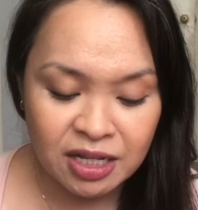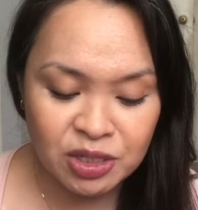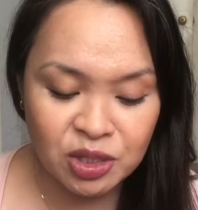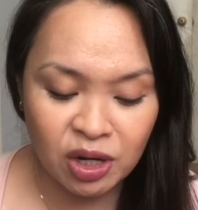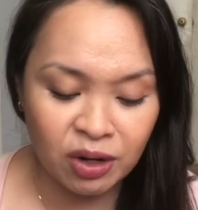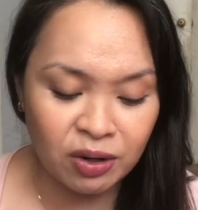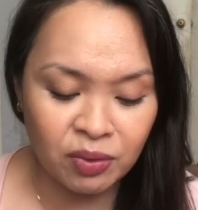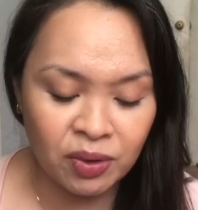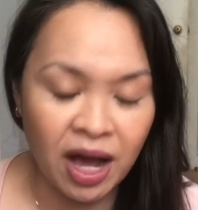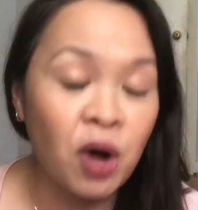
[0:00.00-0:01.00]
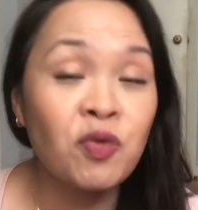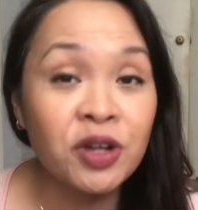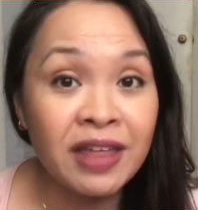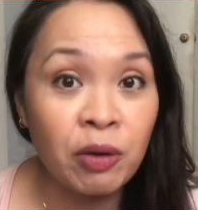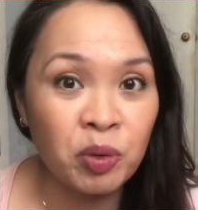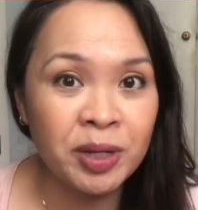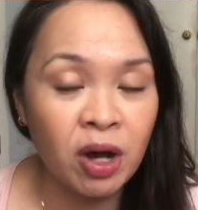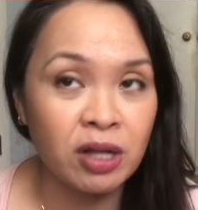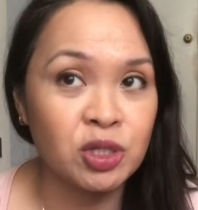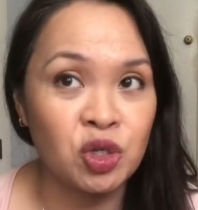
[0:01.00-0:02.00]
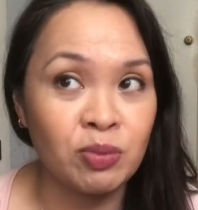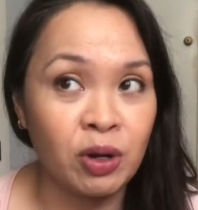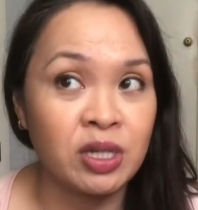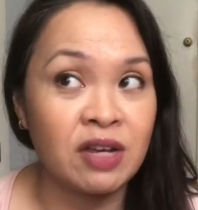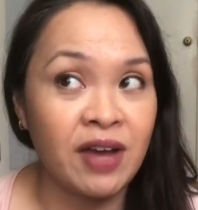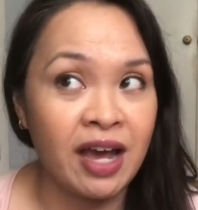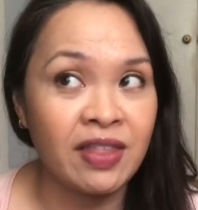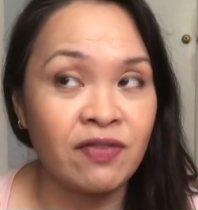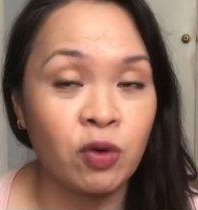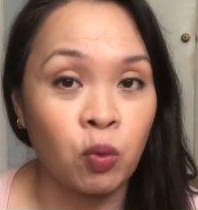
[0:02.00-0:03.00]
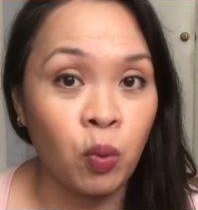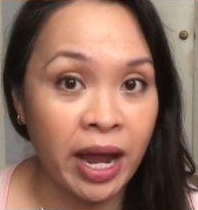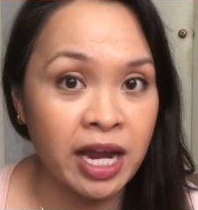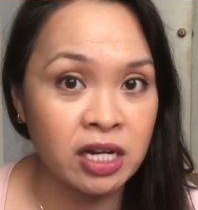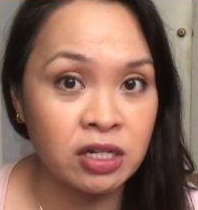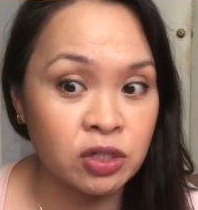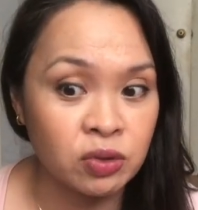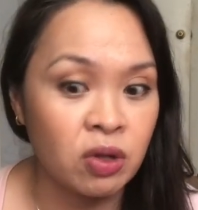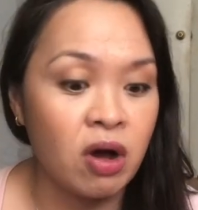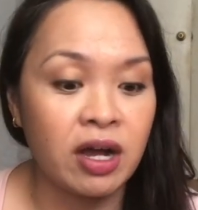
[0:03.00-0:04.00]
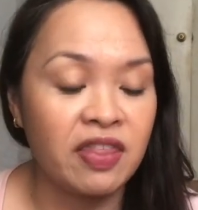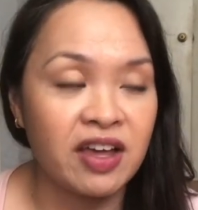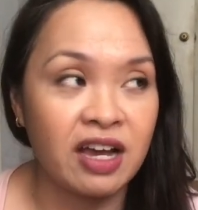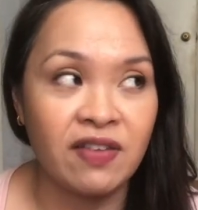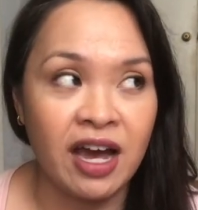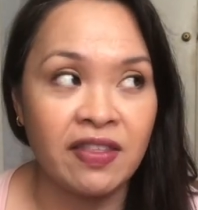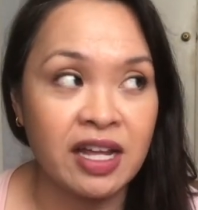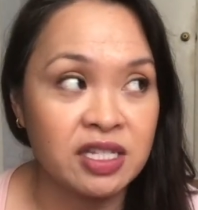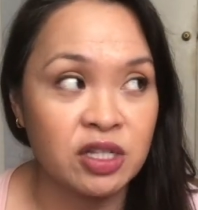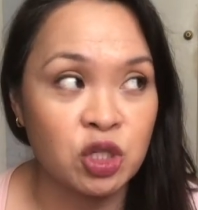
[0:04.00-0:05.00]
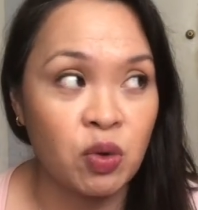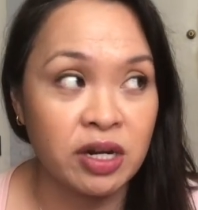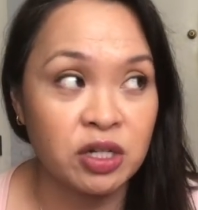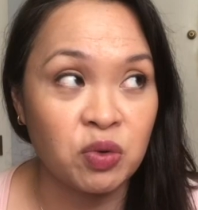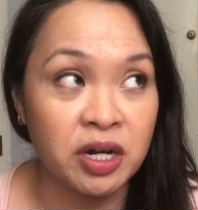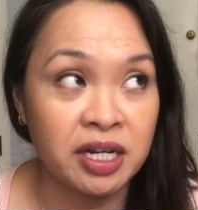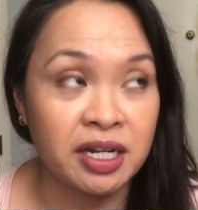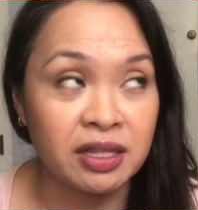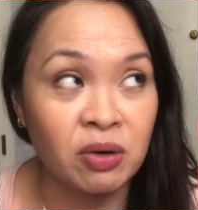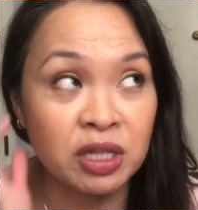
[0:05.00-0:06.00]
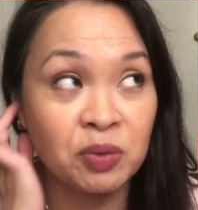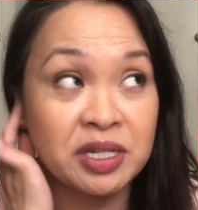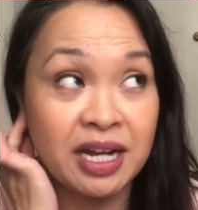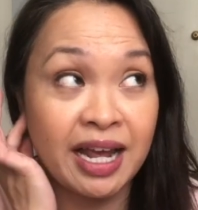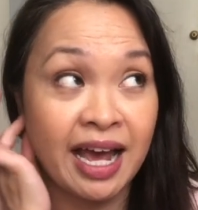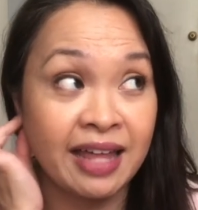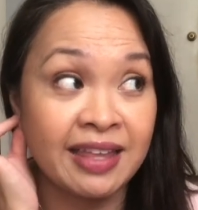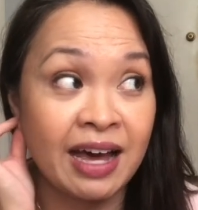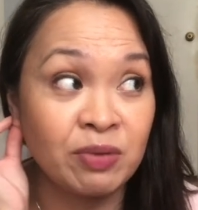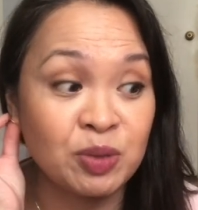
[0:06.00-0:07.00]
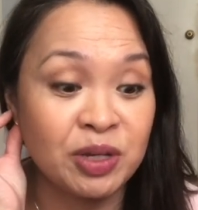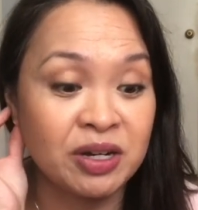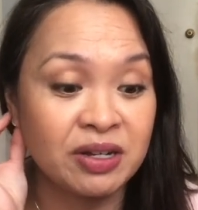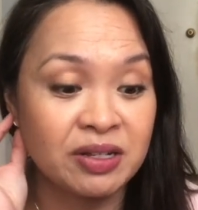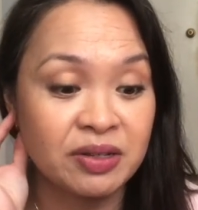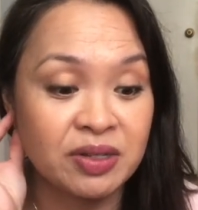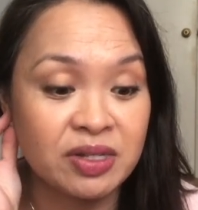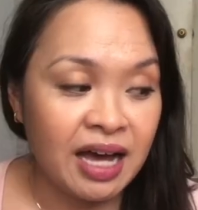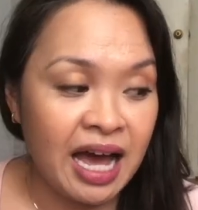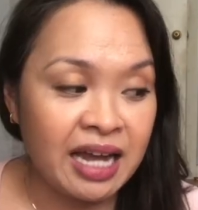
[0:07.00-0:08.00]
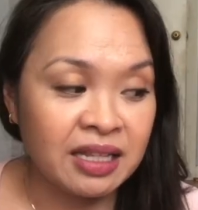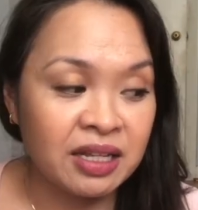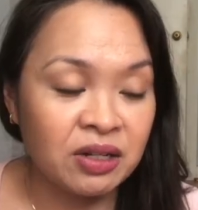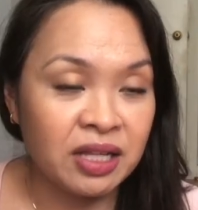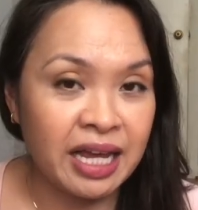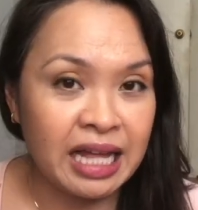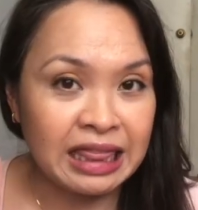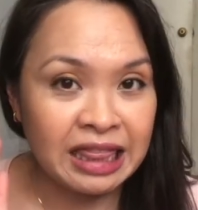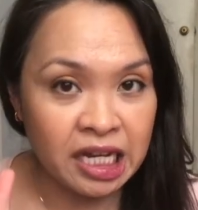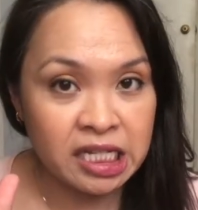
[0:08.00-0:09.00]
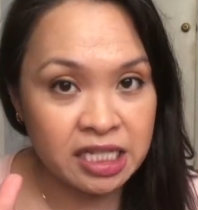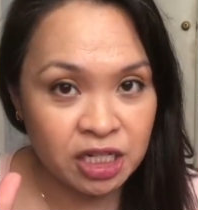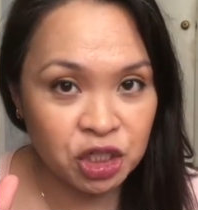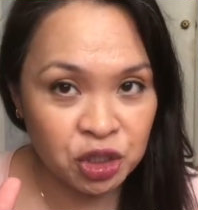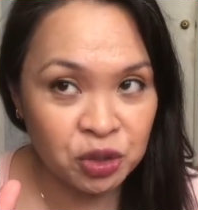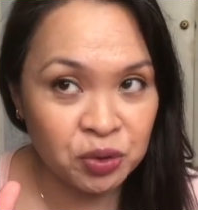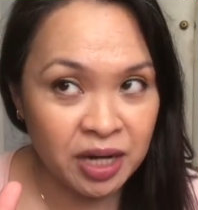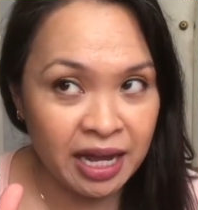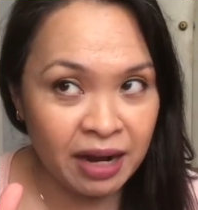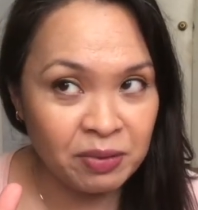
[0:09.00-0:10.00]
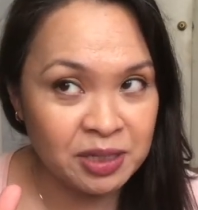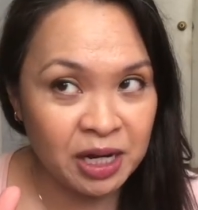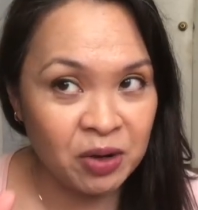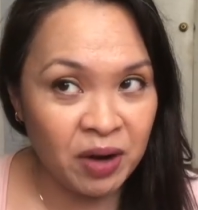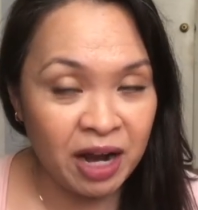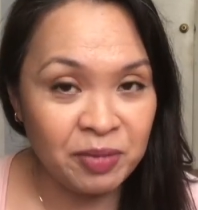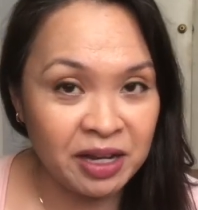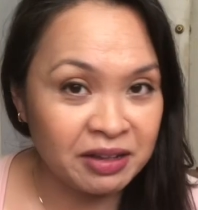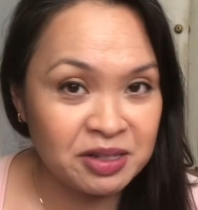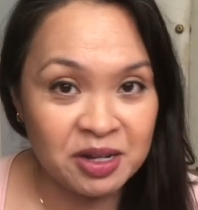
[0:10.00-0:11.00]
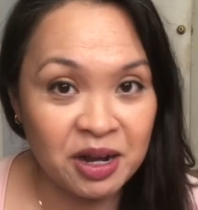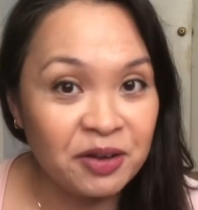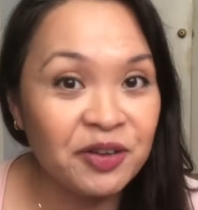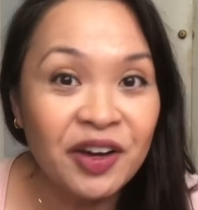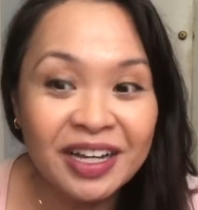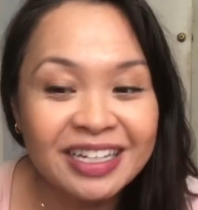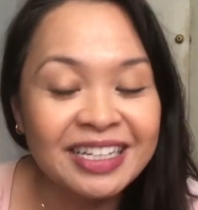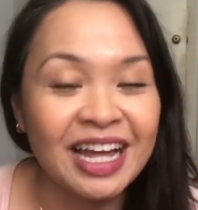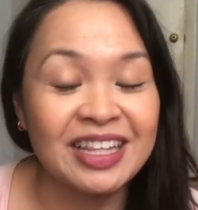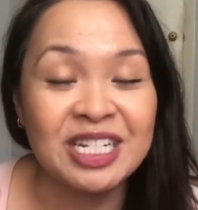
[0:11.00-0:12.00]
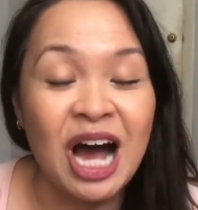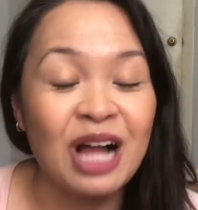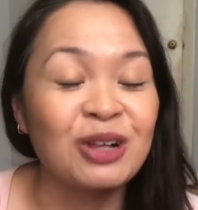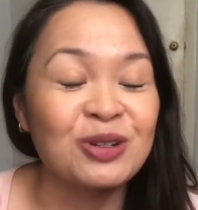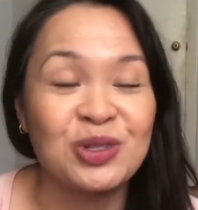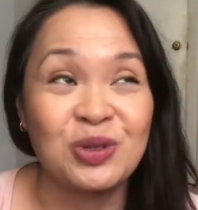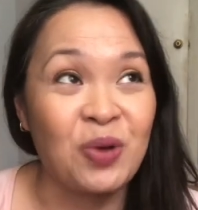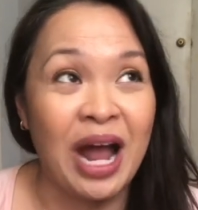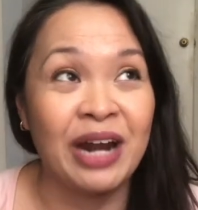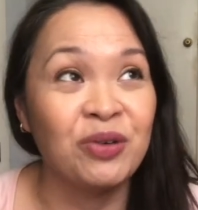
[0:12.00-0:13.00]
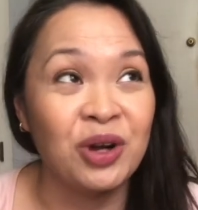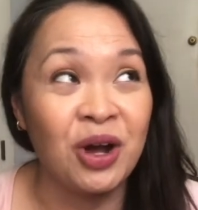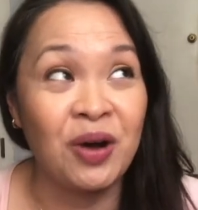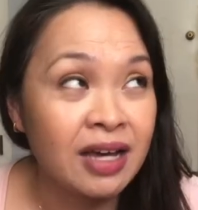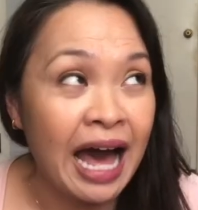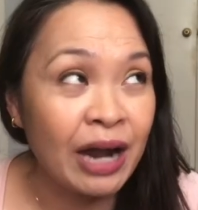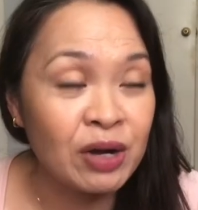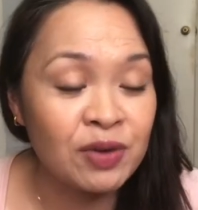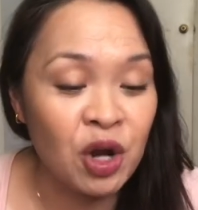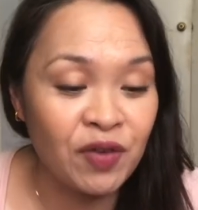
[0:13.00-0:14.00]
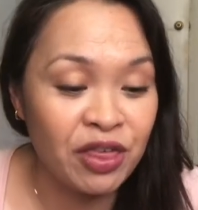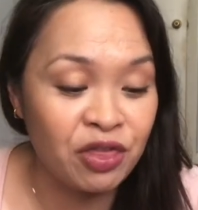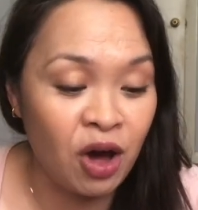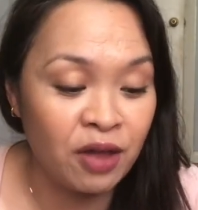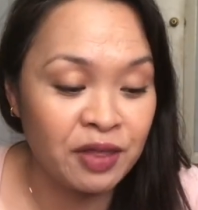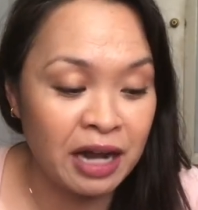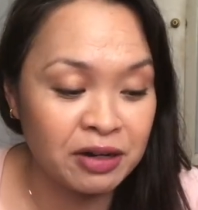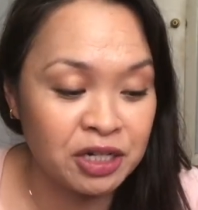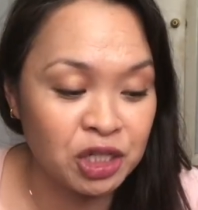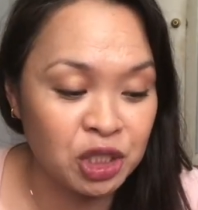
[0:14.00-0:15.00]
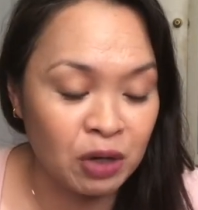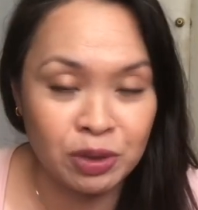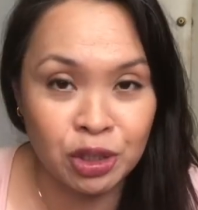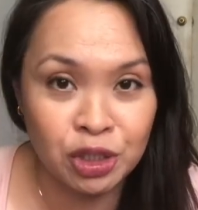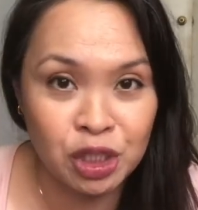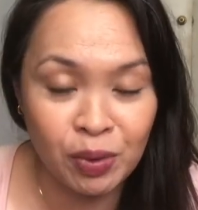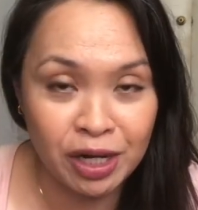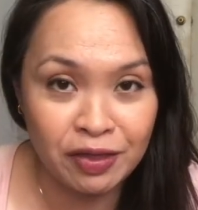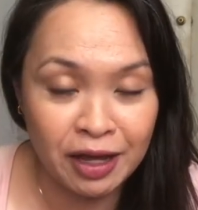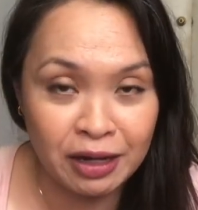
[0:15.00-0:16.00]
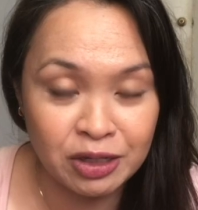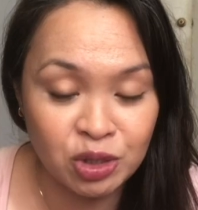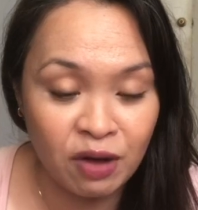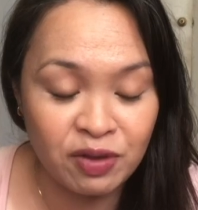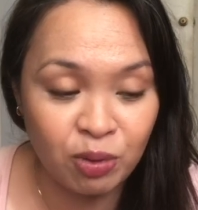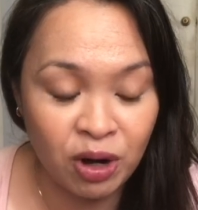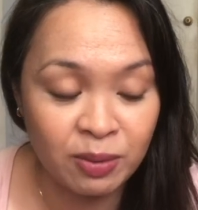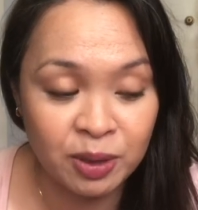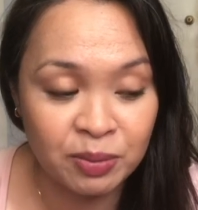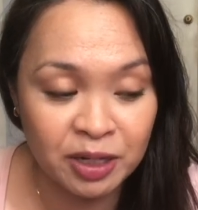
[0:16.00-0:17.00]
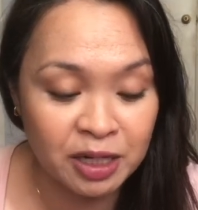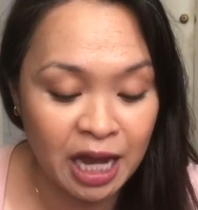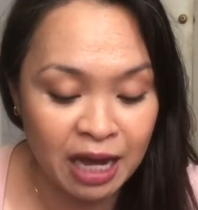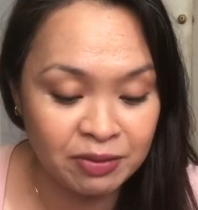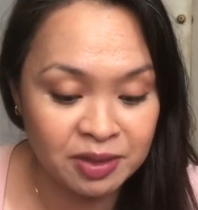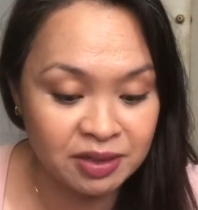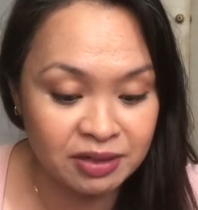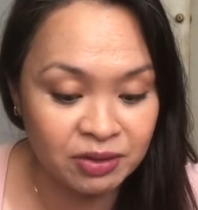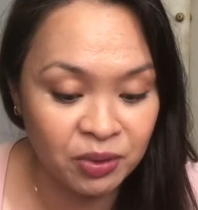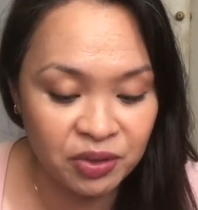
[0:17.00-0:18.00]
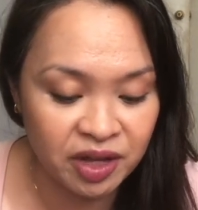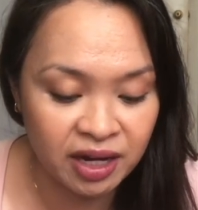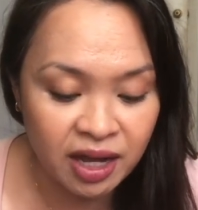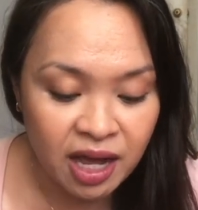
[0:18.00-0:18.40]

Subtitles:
So hopefully that will be gone soon because I've had that for way too long. I think I've had that since 2020, and the only reason I had that was because I had a little like lice issue and I was like grabbing stuff at the dollar store. I don't know. I don't even know if I thought that conditioner was going to do anything to solve the problem, but yeah, it was like a whole thing.